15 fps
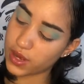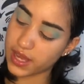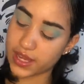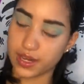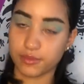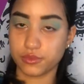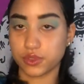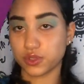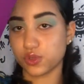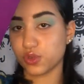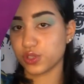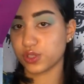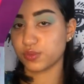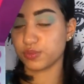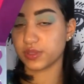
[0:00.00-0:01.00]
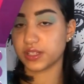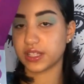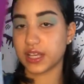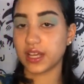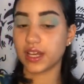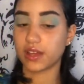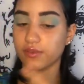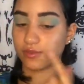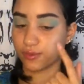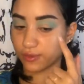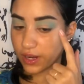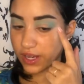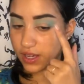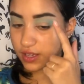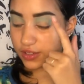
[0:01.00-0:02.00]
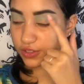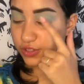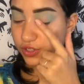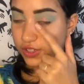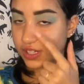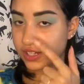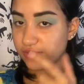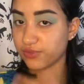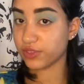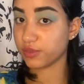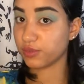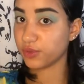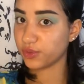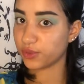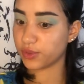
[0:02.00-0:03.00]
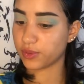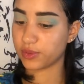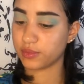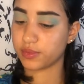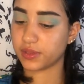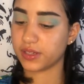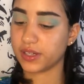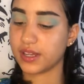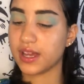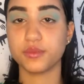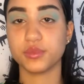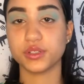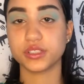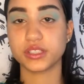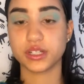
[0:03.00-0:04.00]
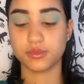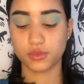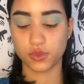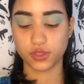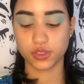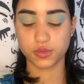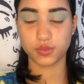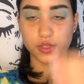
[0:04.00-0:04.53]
and I'm just going to put that right underneath the blue where we put it. The brush that I'm going to be